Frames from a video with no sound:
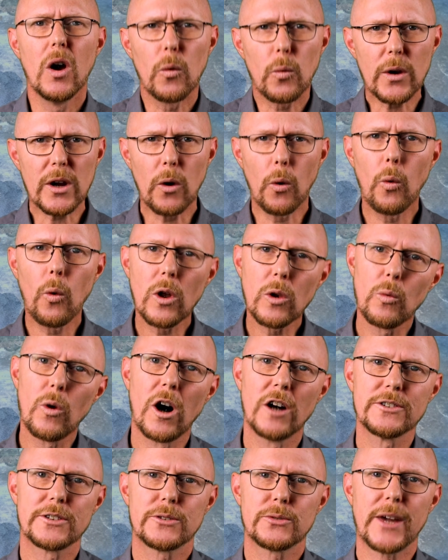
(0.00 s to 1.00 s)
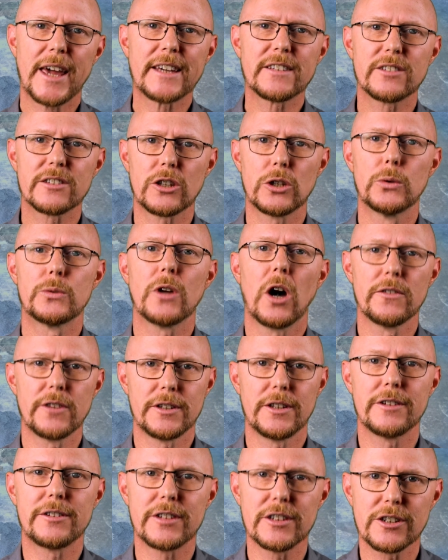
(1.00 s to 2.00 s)
We all want to execute on
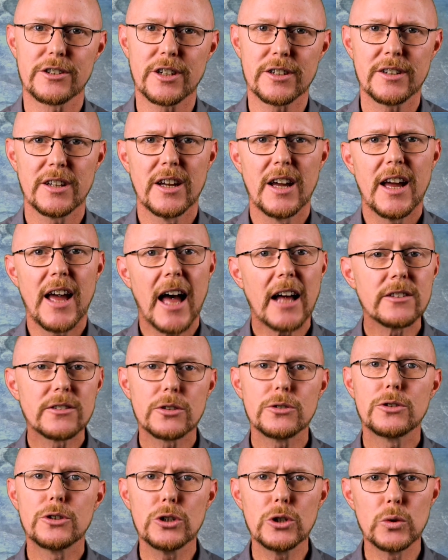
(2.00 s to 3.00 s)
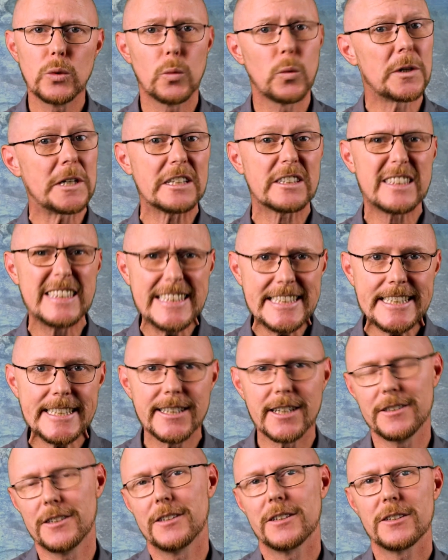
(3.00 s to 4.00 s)
the decision and to do what is
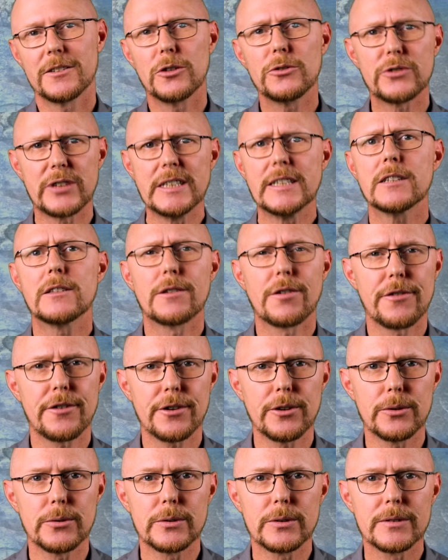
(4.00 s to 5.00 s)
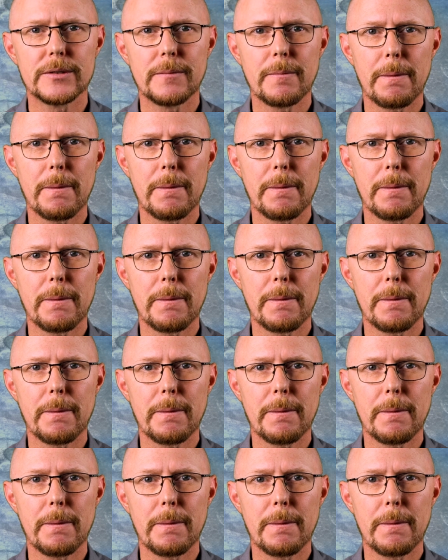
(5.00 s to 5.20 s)
needed to see it through.